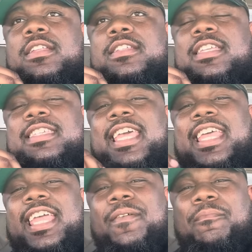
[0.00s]
just
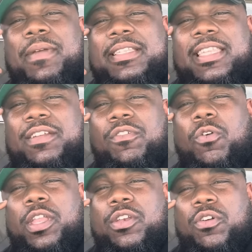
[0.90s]
getting him mentally
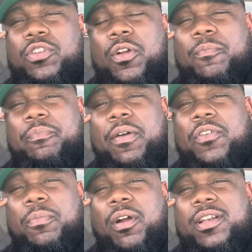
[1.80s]
rolling, knowing you're a
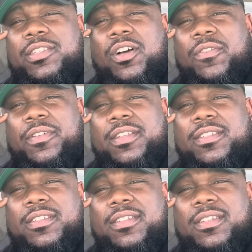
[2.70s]
pivotal part of this
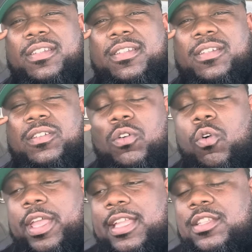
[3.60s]
offense
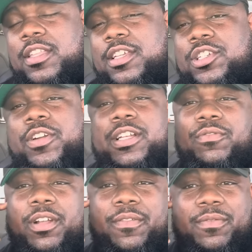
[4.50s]
going into the stretch
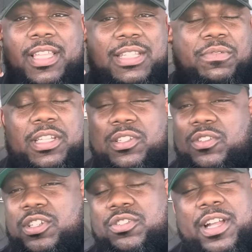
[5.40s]
run. That's what
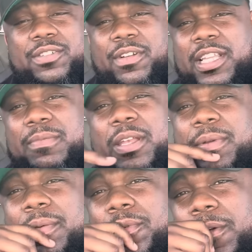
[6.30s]
the stretch run is about to
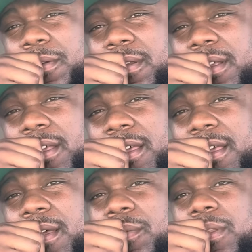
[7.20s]
be important.
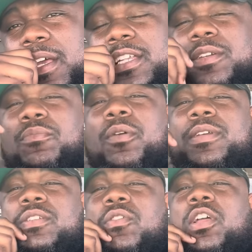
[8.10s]
But look, it's your boy,
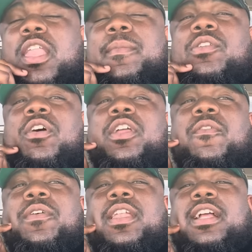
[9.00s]
Mr. Ron. Y'all let me know how y'all
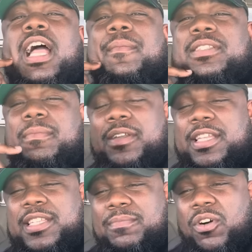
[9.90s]
feel in the comments about
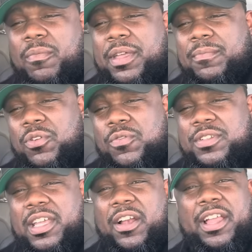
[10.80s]
these small, big
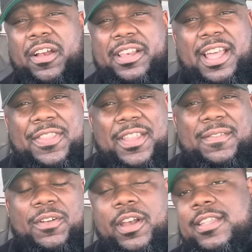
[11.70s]
moves. Are they
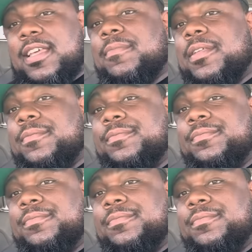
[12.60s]
nothing? Are they something?